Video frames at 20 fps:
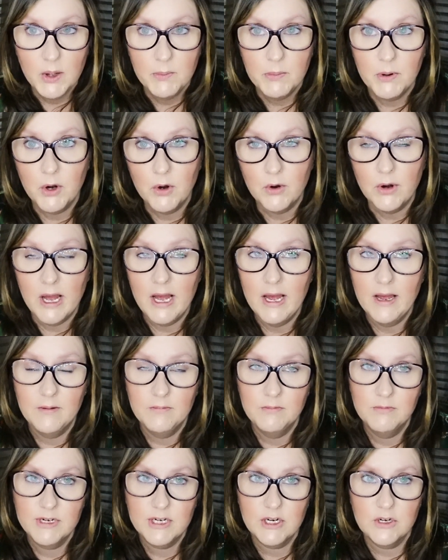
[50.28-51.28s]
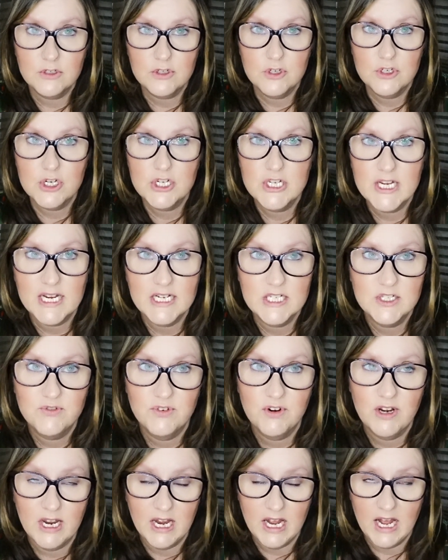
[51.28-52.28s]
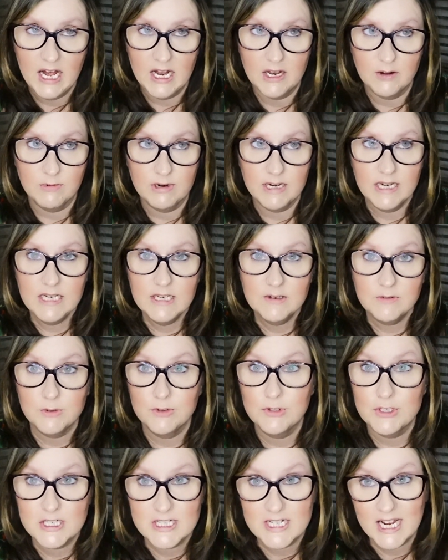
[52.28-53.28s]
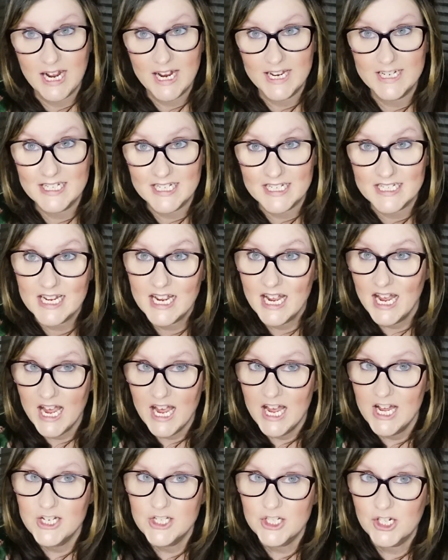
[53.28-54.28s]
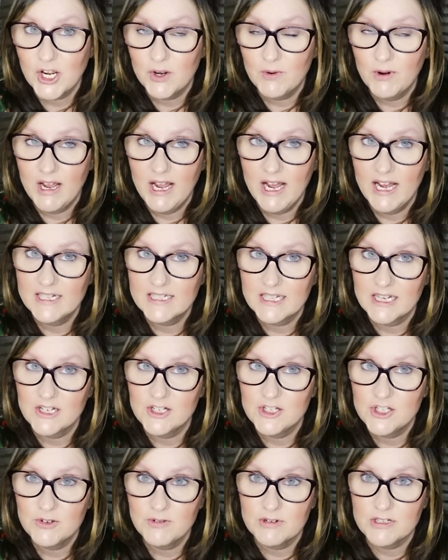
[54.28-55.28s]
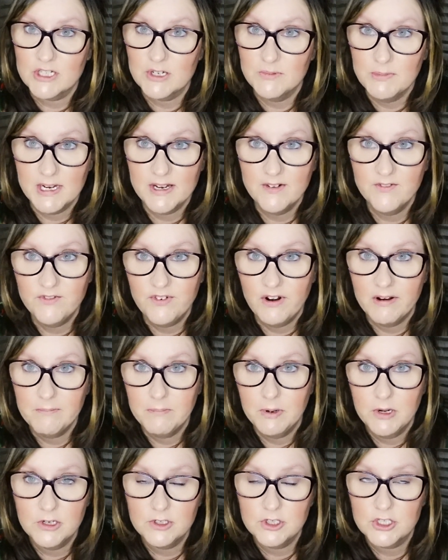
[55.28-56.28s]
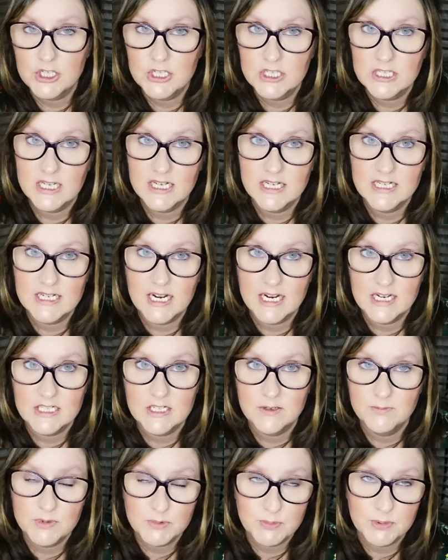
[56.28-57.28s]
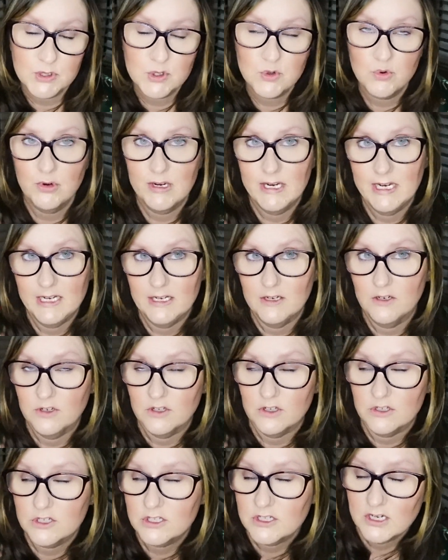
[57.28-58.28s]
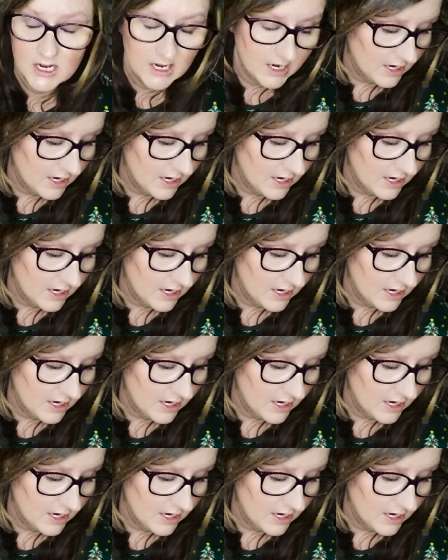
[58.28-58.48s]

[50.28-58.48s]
but um, we got such a taste for it at Halloween that we've decided to go ahead and do it. So me and Fred purchased these items between us.